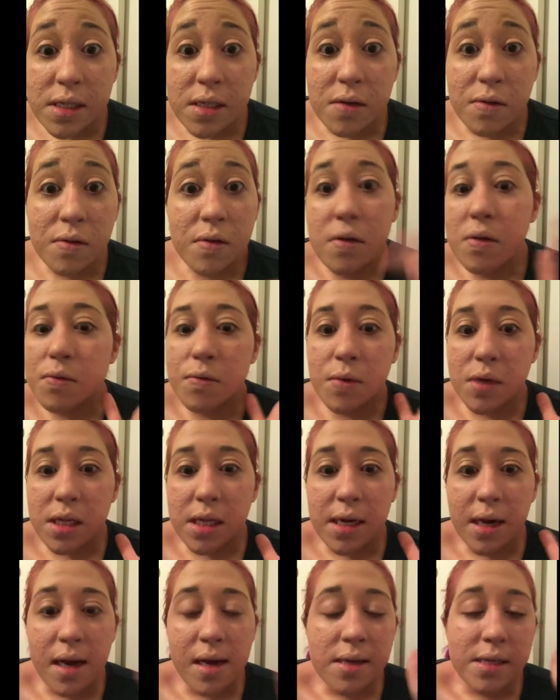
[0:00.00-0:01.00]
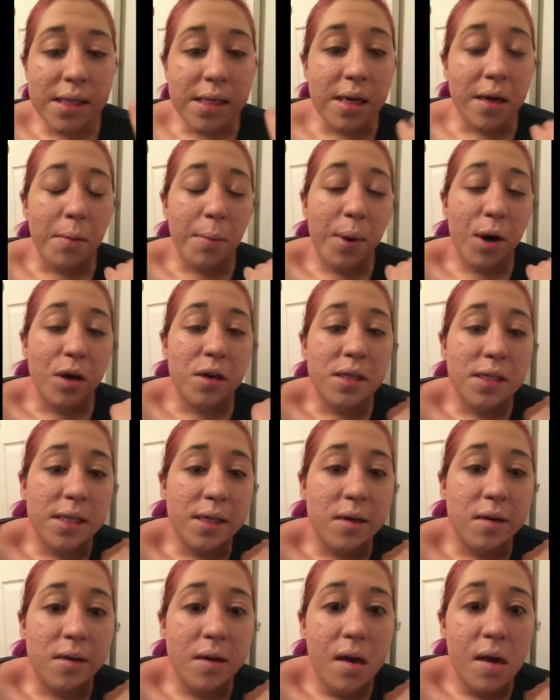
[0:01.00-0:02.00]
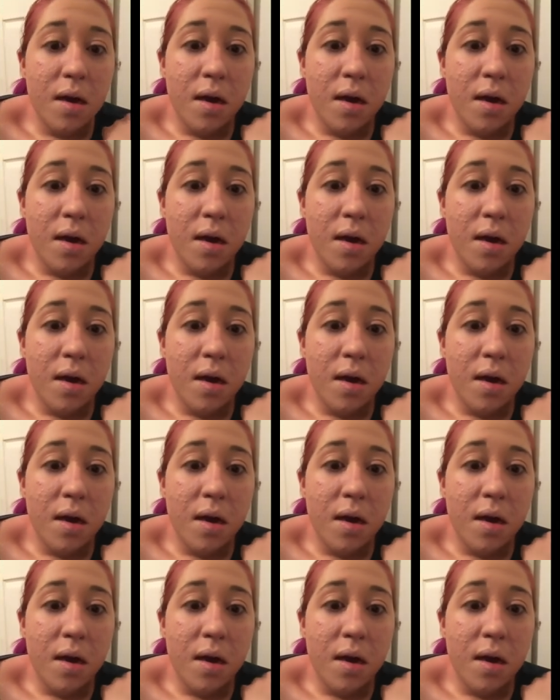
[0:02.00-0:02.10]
in really nicely in person.